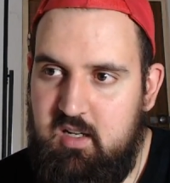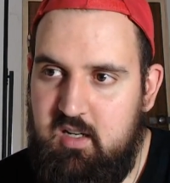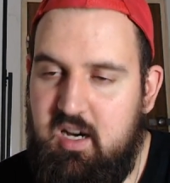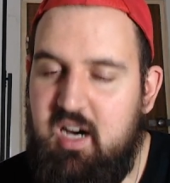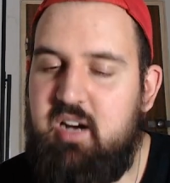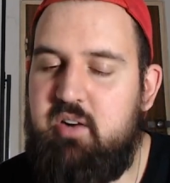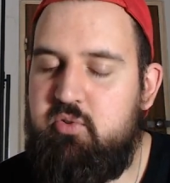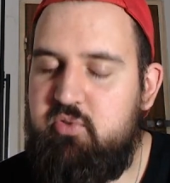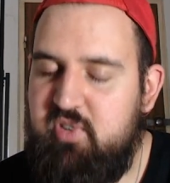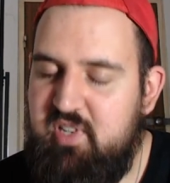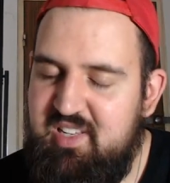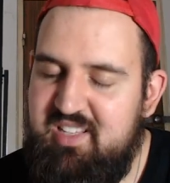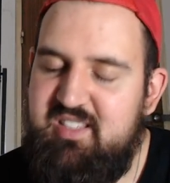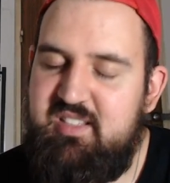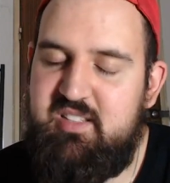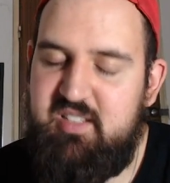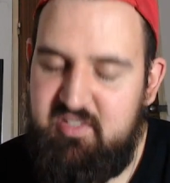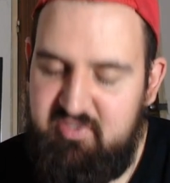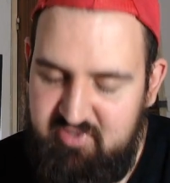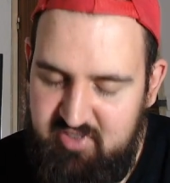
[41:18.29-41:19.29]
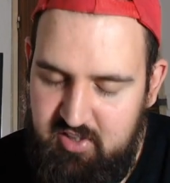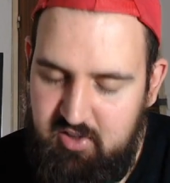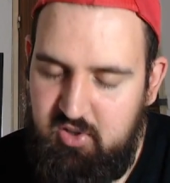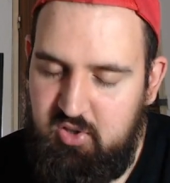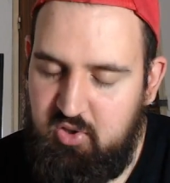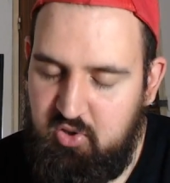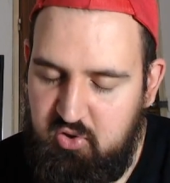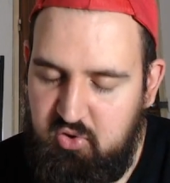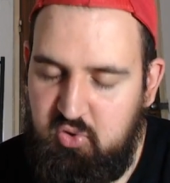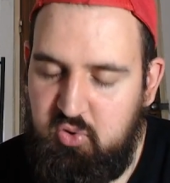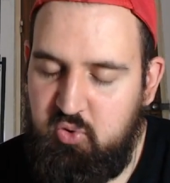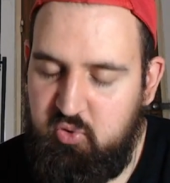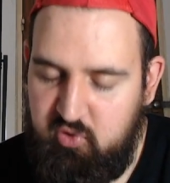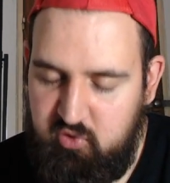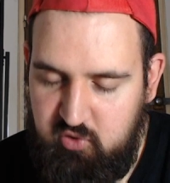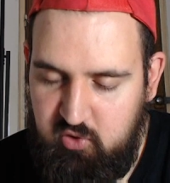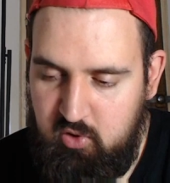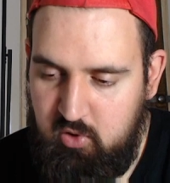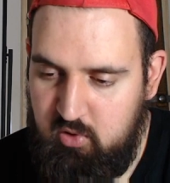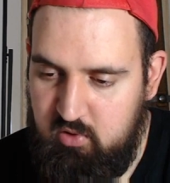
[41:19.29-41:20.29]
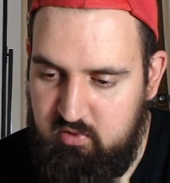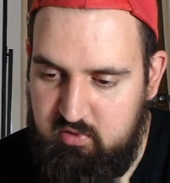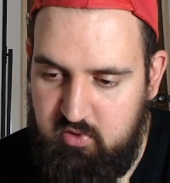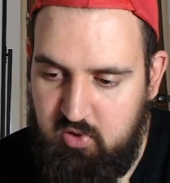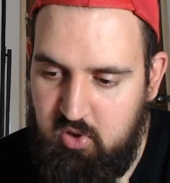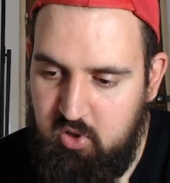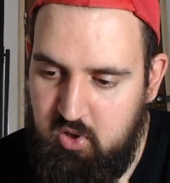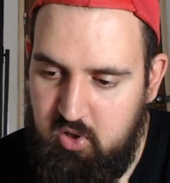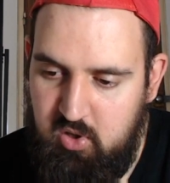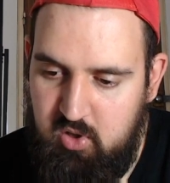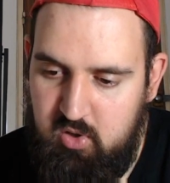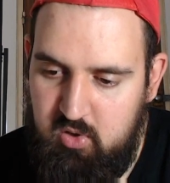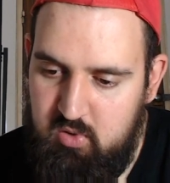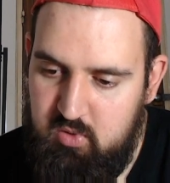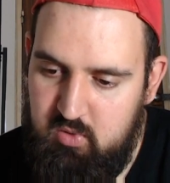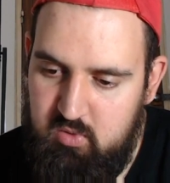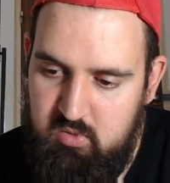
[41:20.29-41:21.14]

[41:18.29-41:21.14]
are really difficult to solve or